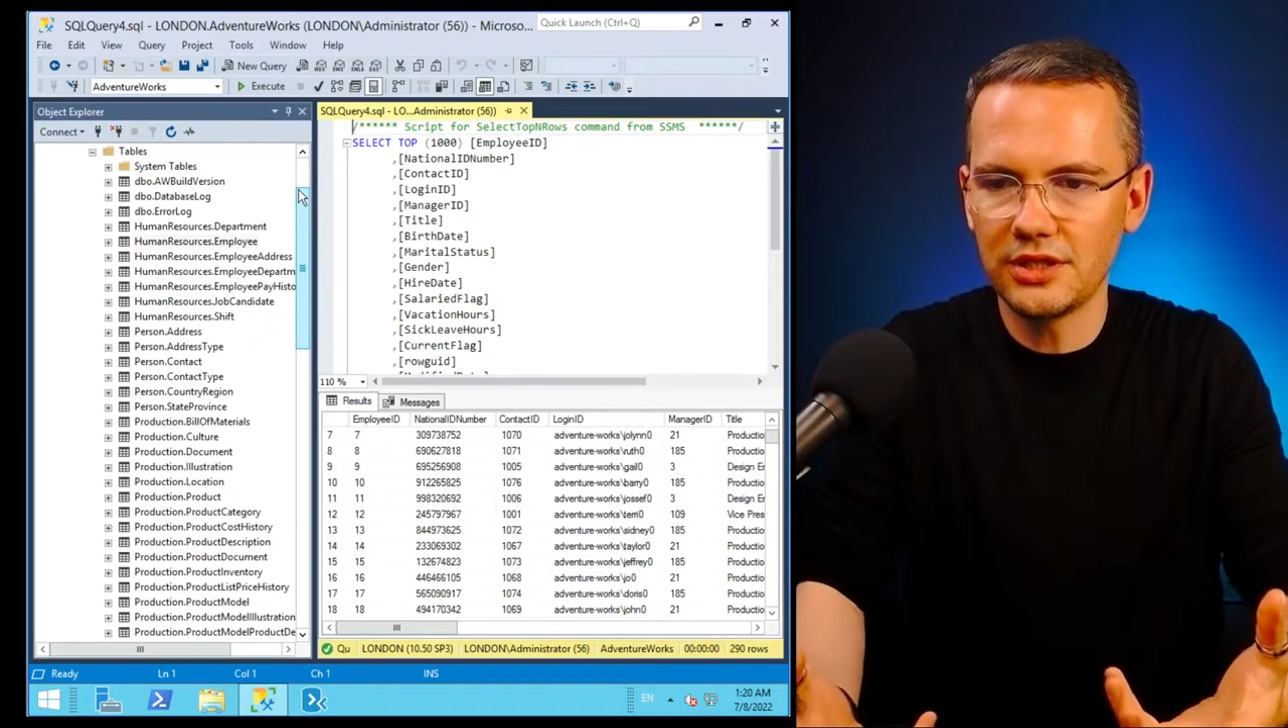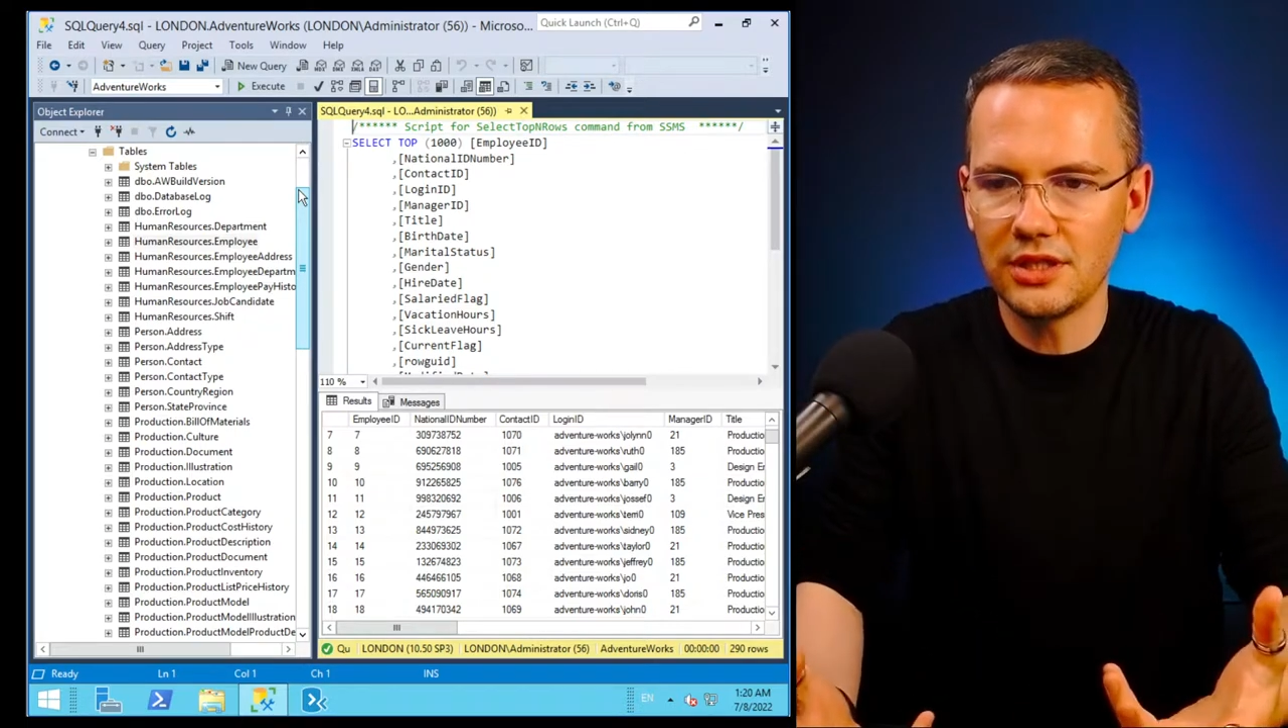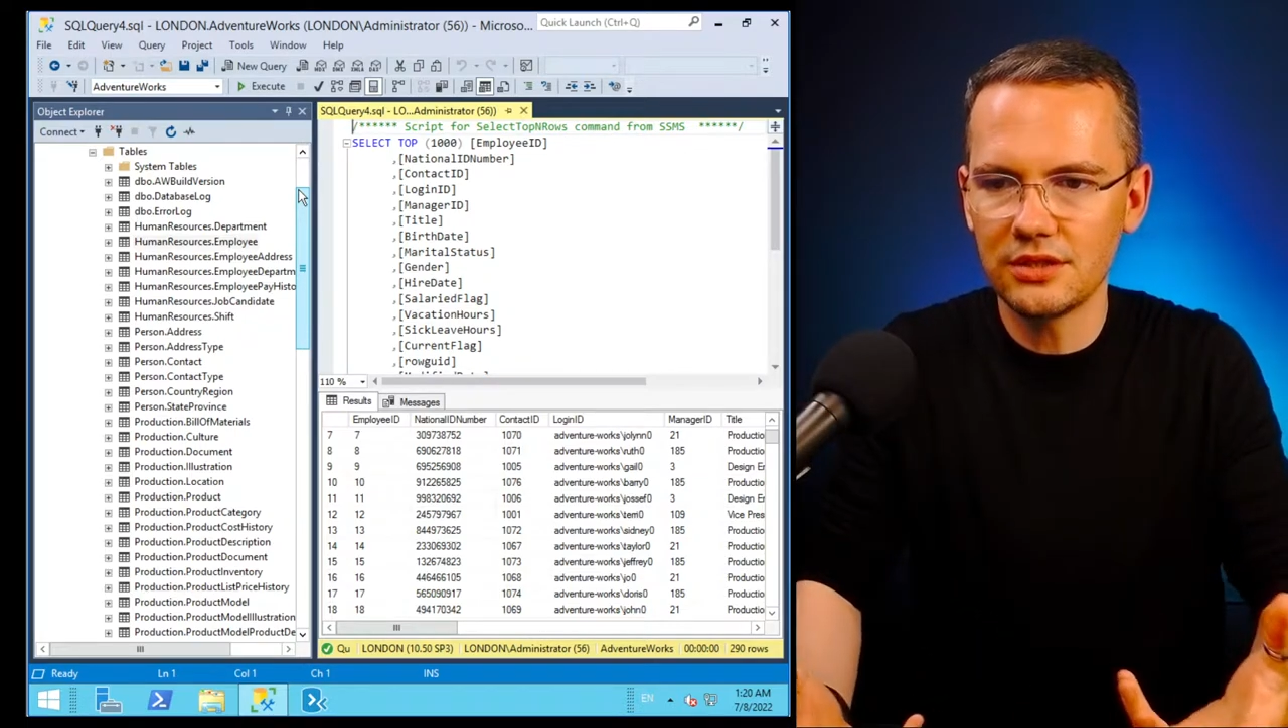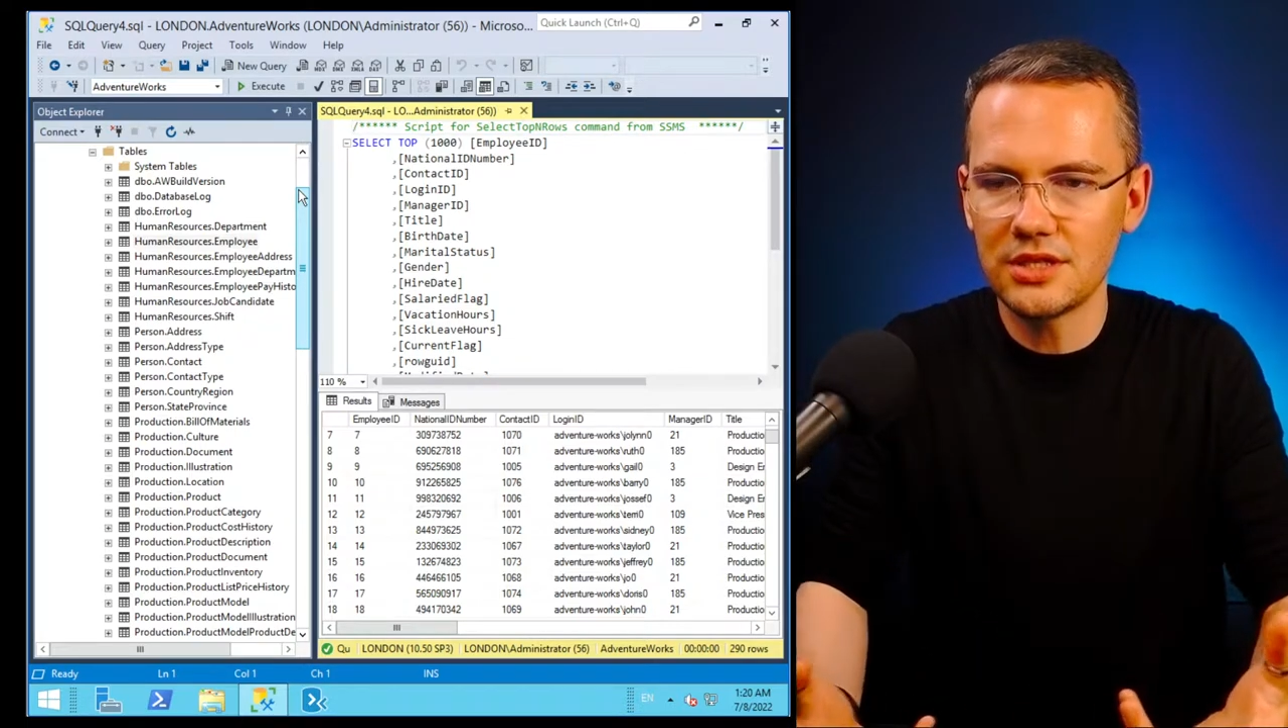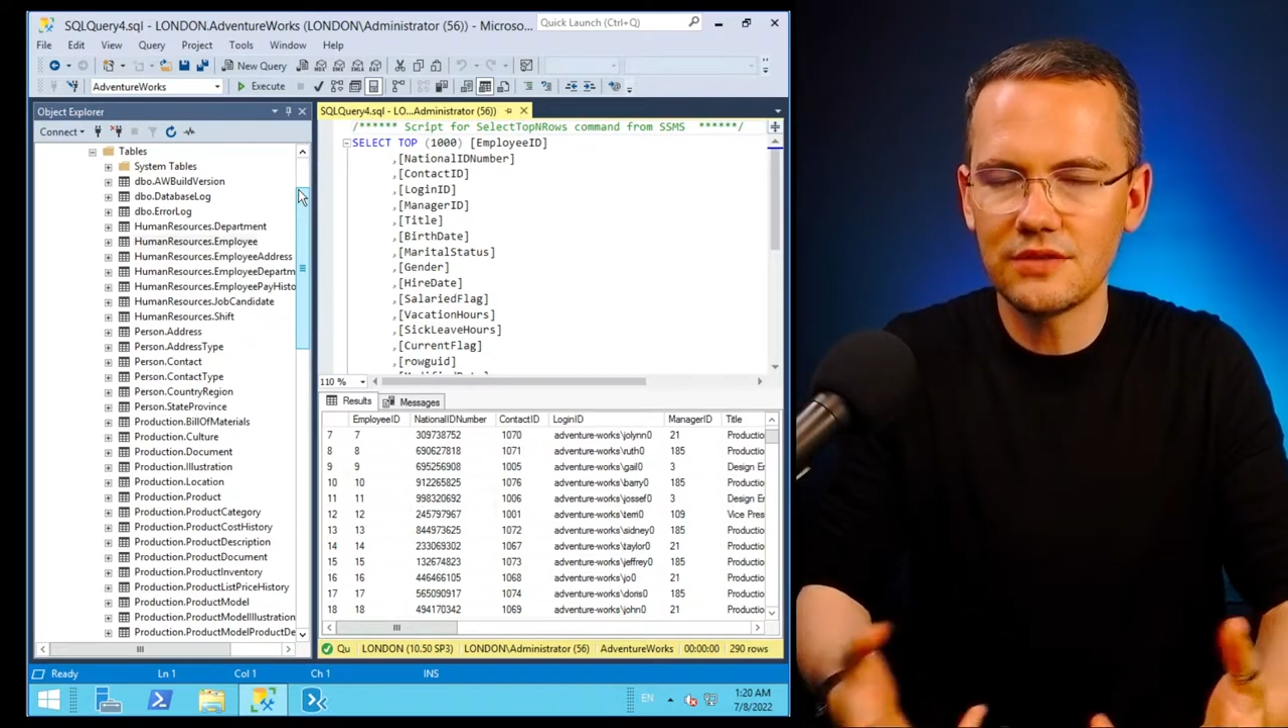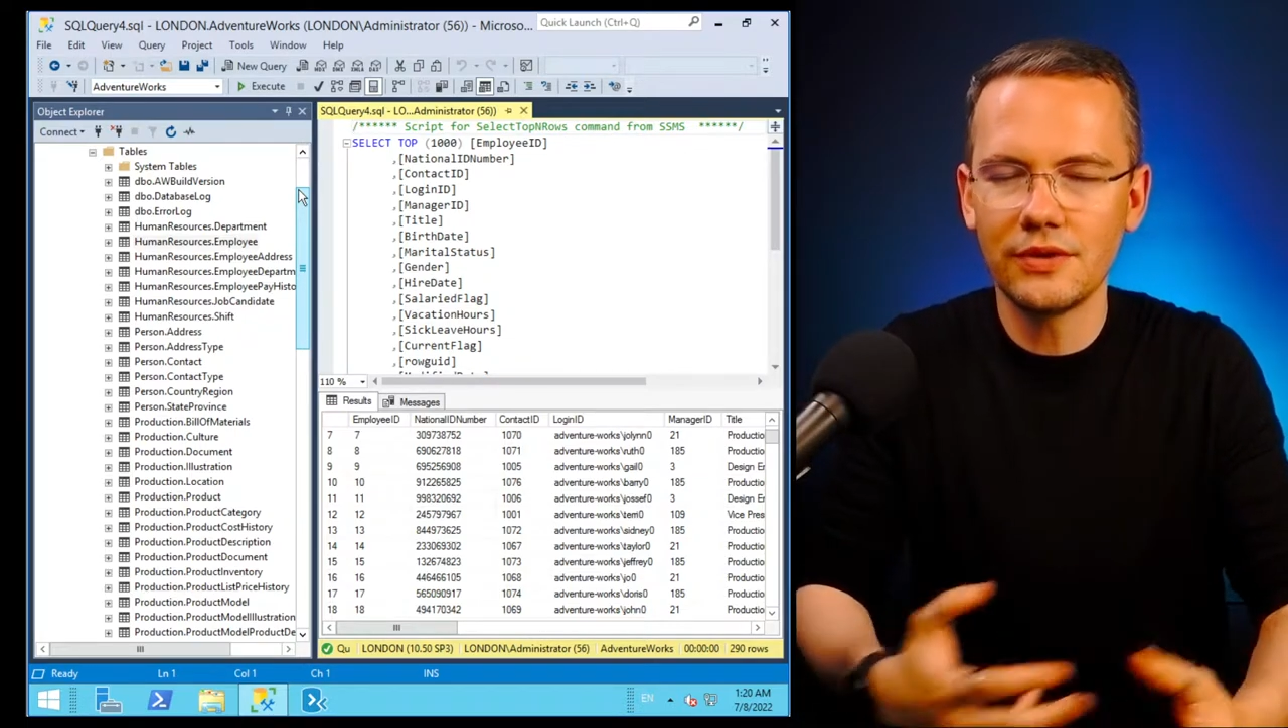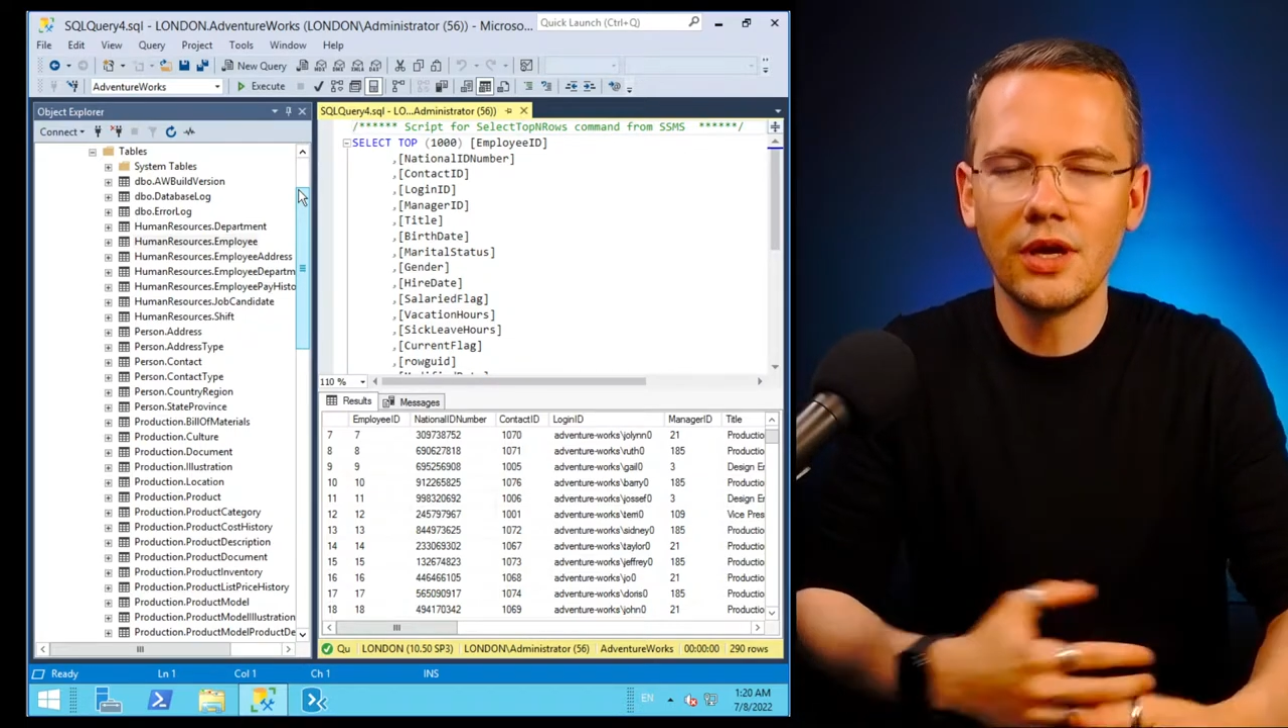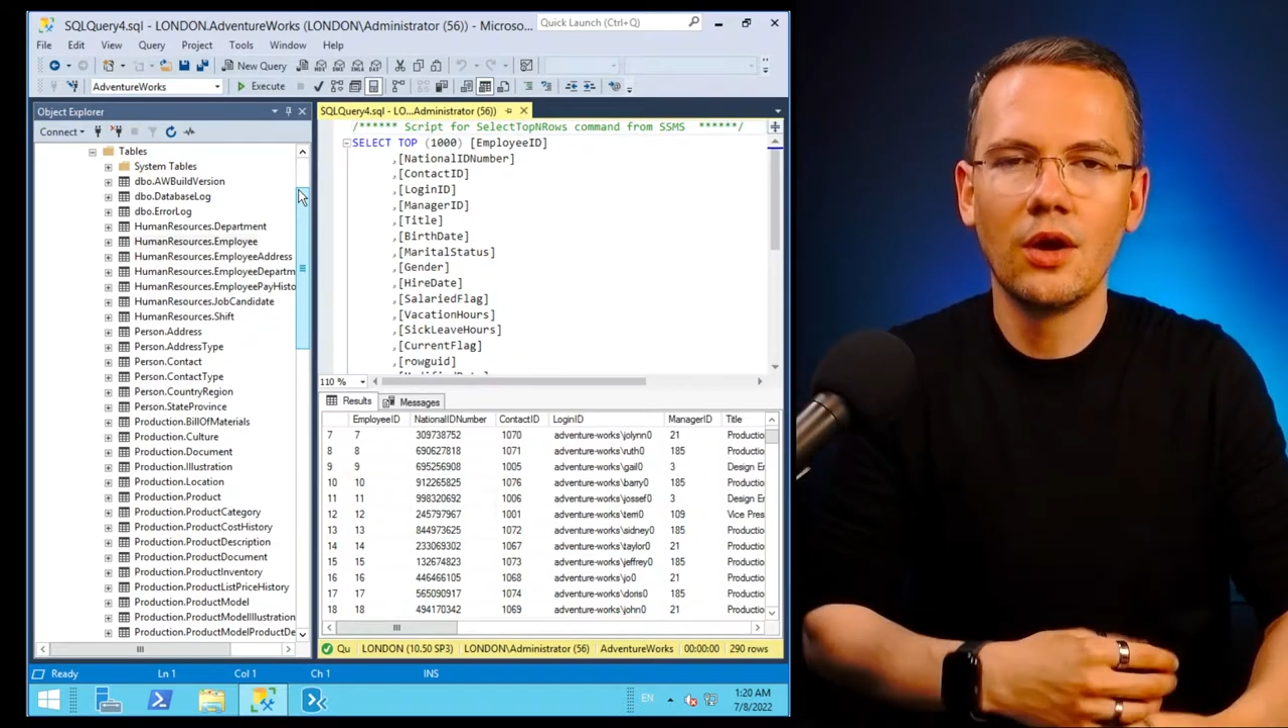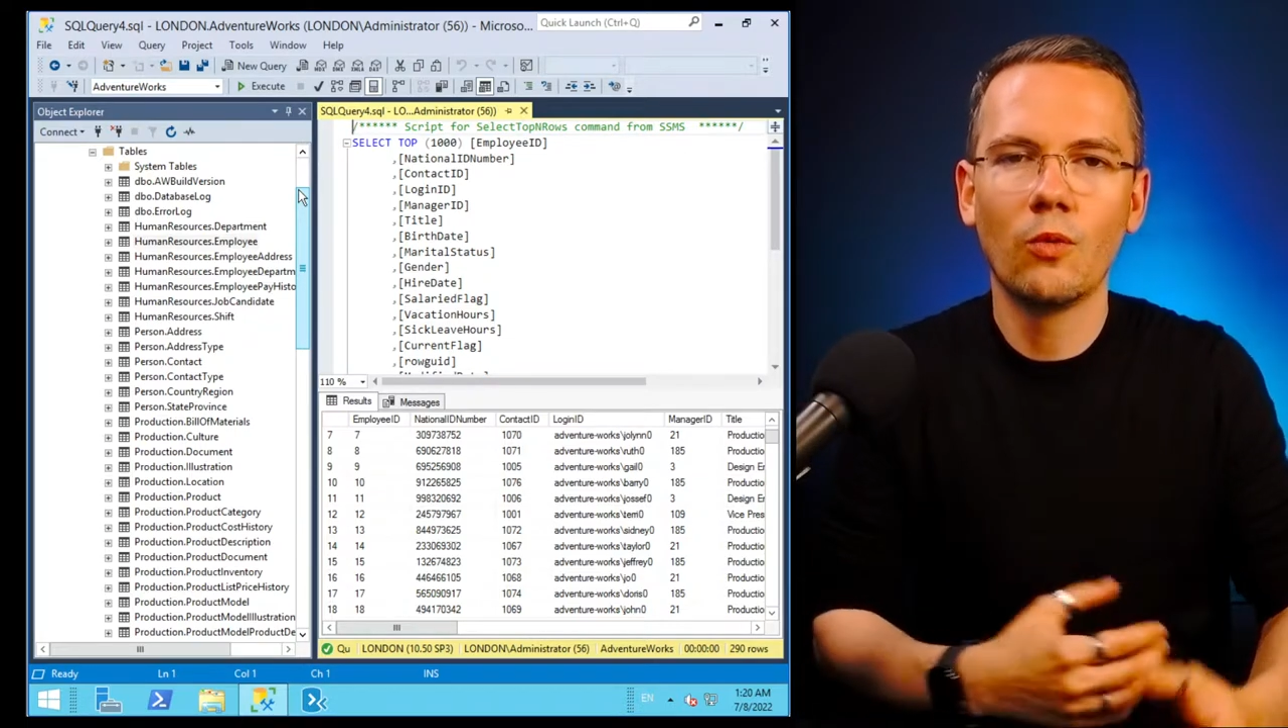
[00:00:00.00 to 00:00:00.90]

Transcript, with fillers: the C S V?